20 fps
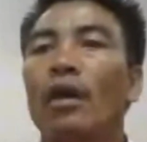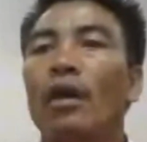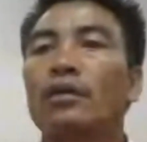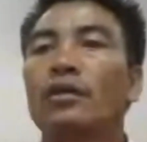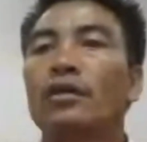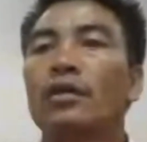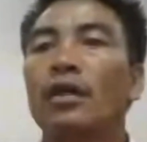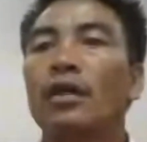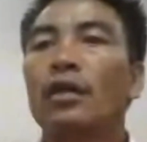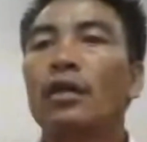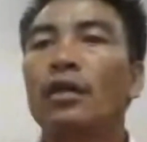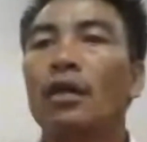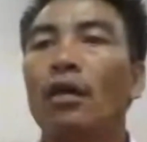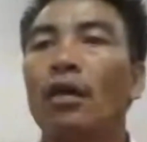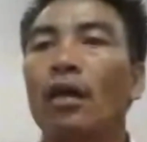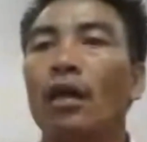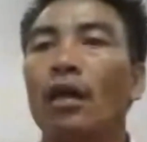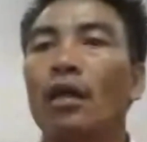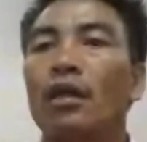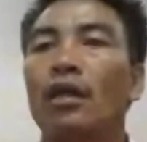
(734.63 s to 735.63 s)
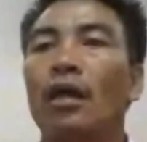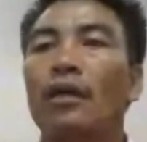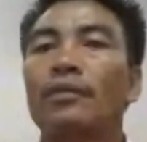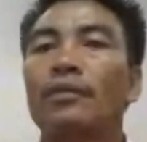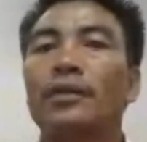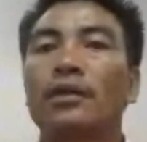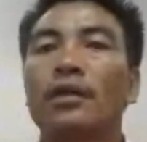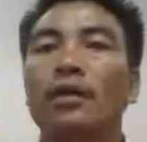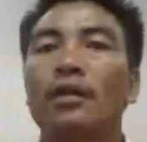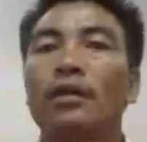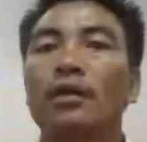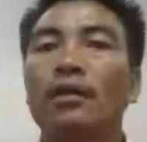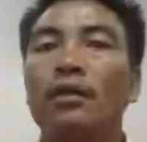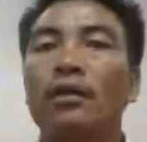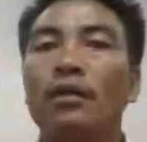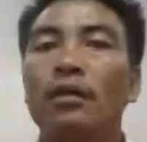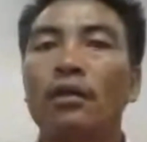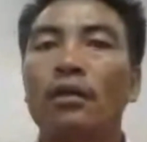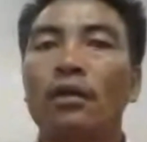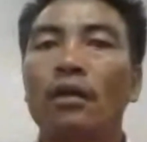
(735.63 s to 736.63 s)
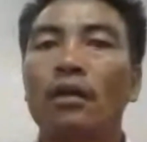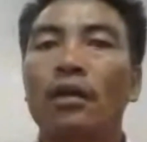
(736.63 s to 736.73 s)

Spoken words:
margin, adoption